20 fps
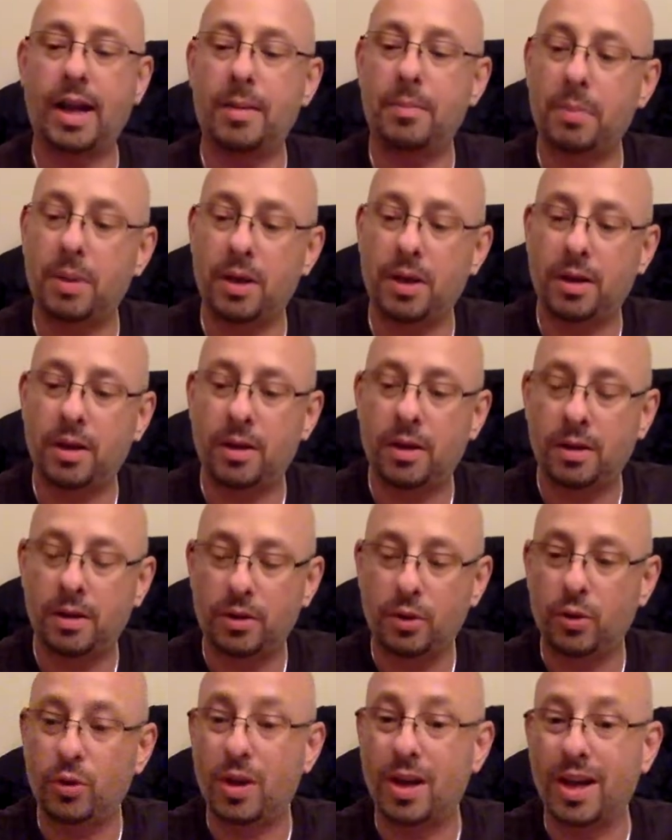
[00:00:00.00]
.me.
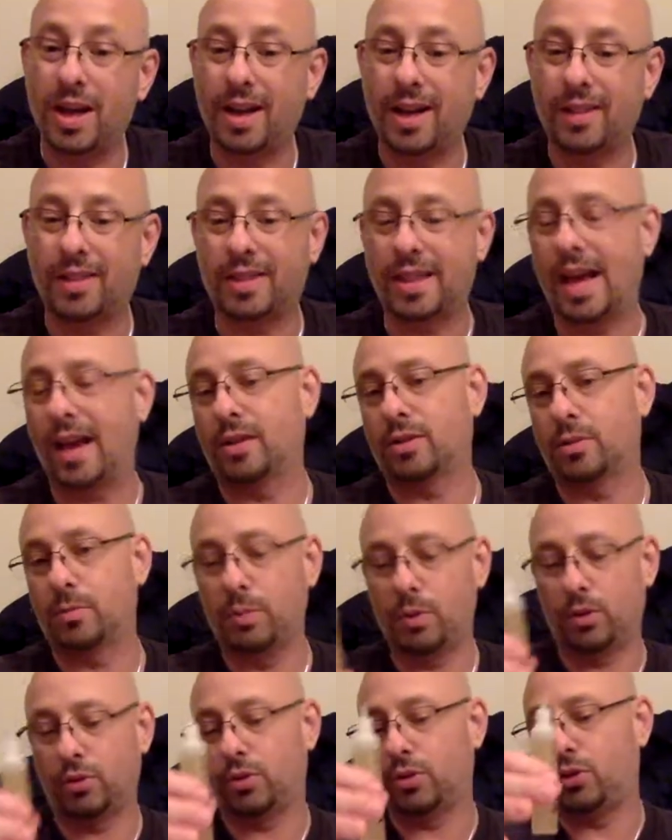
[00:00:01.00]
You can get 1,000
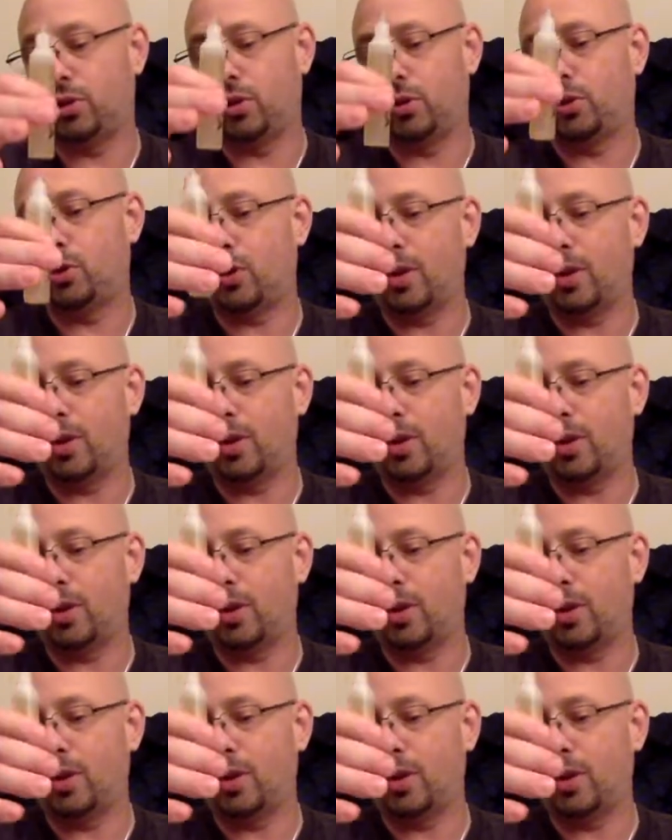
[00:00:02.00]
mils of juice.